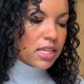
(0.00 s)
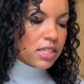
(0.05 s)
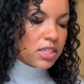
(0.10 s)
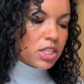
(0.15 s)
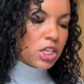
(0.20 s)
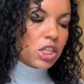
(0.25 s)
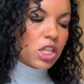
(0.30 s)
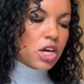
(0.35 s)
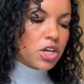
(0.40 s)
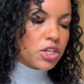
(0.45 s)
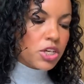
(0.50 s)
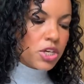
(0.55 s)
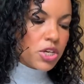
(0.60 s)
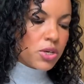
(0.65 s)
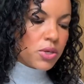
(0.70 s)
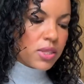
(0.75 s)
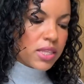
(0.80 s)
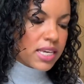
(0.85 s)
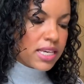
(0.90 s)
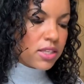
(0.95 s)
The longer
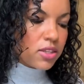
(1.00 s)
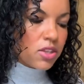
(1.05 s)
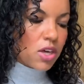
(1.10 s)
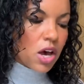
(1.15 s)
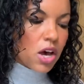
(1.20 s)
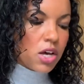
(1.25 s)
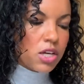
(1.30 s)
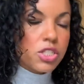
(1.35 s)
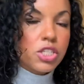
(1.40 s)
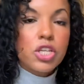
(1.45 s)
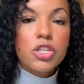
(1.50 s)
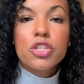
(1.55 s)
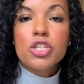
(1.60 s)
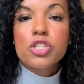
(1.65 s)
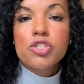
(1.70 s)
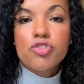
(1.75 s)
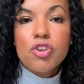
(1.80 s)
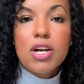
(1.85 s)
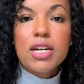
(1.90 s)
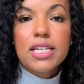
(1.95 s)
you think thoughts, the
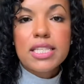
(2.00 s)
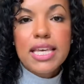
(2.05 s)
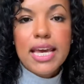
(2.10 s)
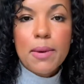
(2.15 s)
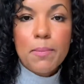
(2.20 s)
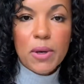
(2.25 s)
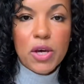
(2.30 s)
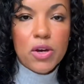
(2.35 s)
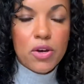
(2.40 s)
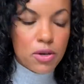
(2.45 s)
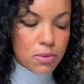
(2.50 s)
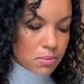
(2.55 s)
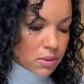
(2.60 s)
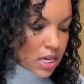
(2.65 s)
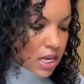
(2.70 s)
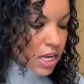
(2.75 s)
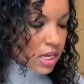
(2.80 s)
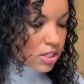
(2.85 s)
stronger they become.